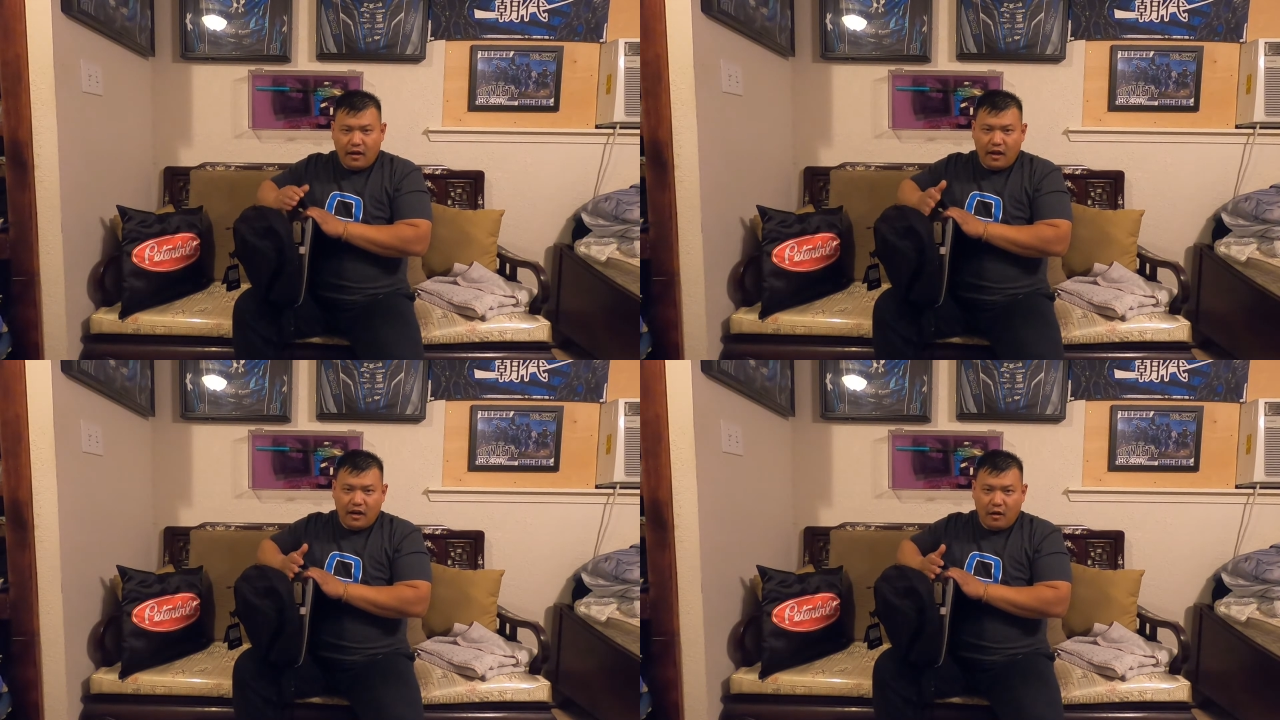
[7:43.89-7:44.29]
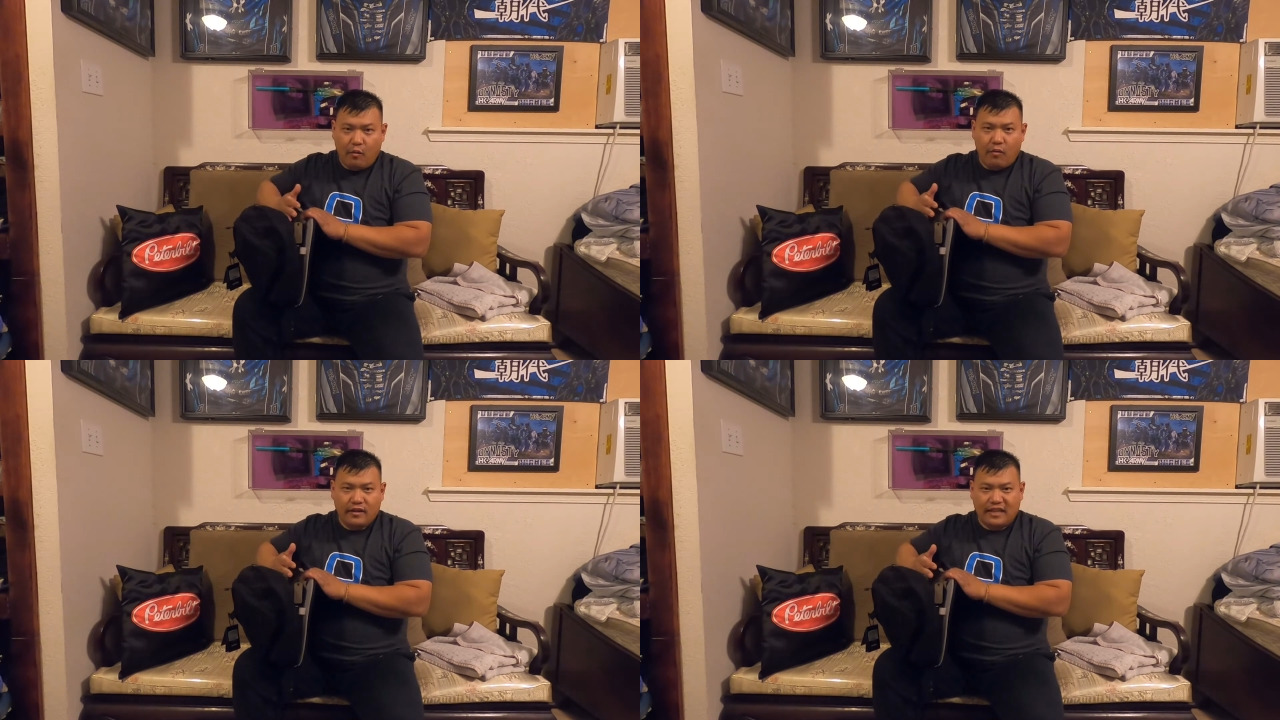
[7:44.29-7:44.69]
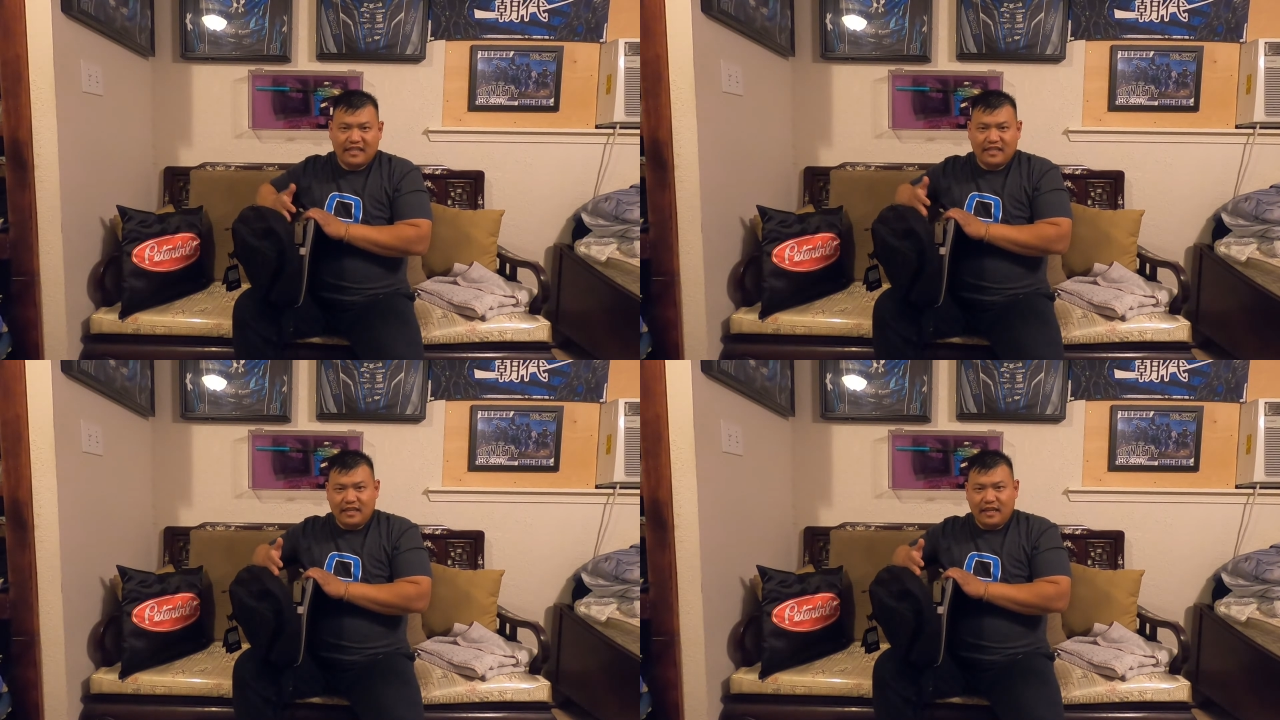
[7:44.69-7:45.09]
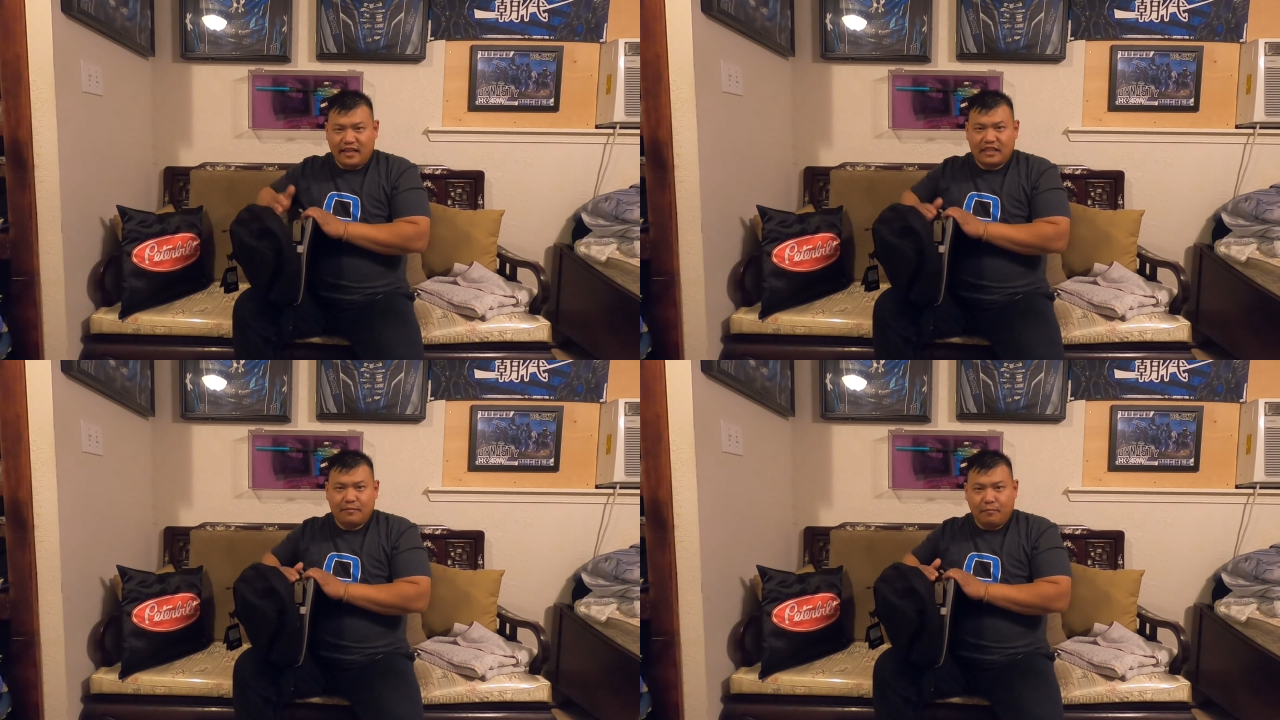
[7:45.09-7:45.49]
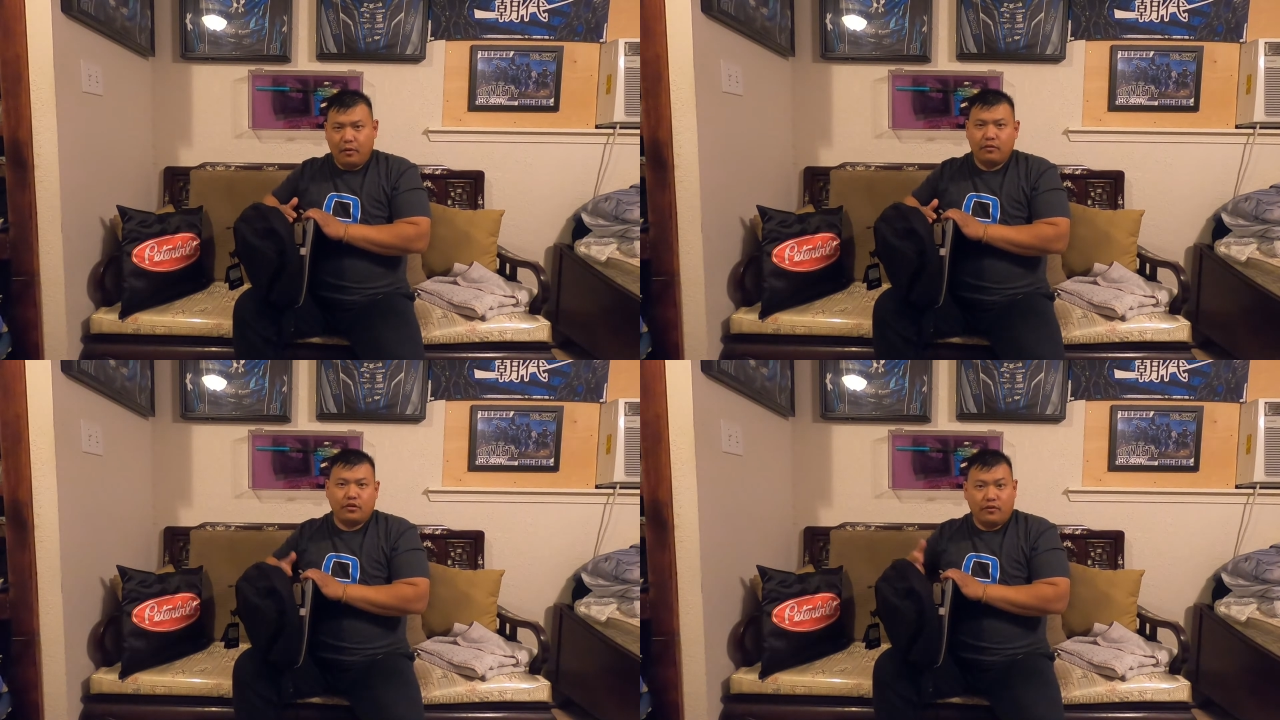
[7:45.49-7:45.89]
no one can see and
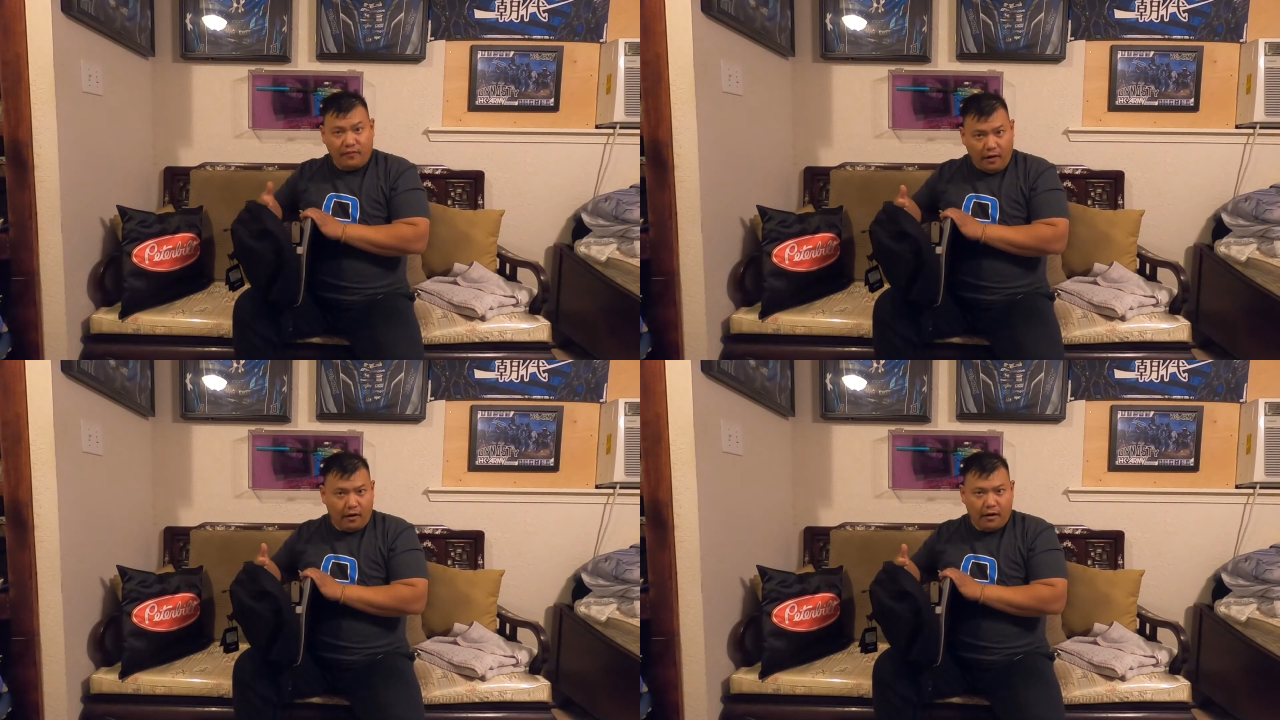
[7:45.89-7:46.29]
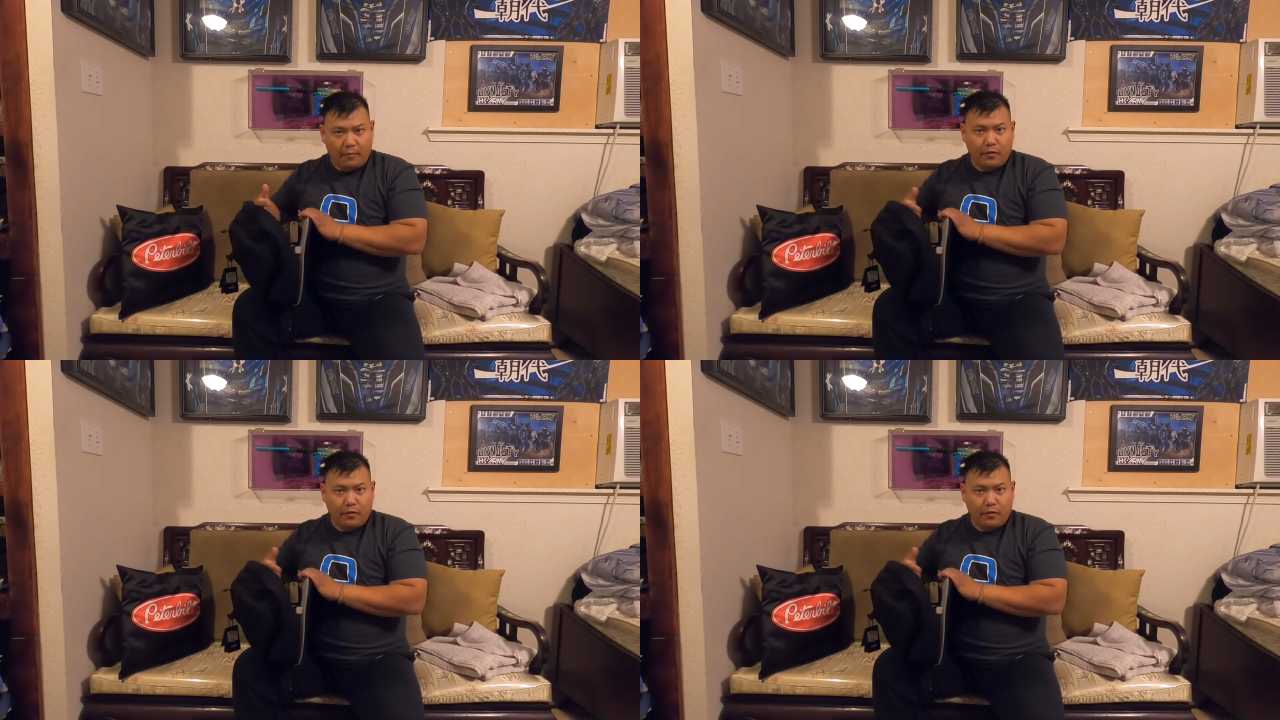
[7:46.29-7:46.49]
expose your firearm,